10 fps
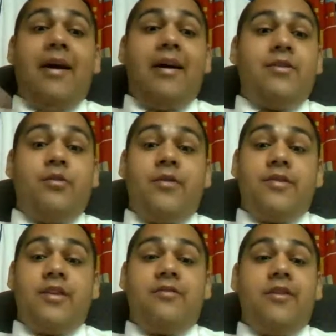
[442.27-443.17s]
over 6
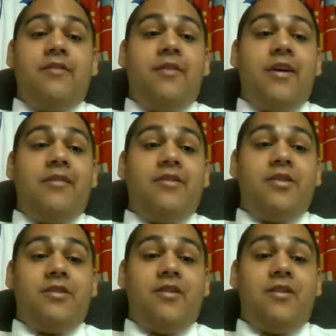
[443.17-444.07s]
feet 5 inches
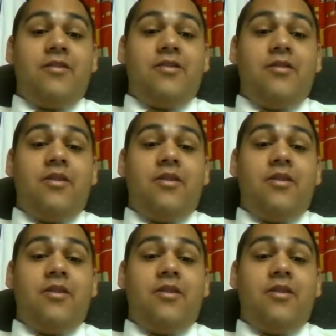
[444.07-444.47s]
tall. So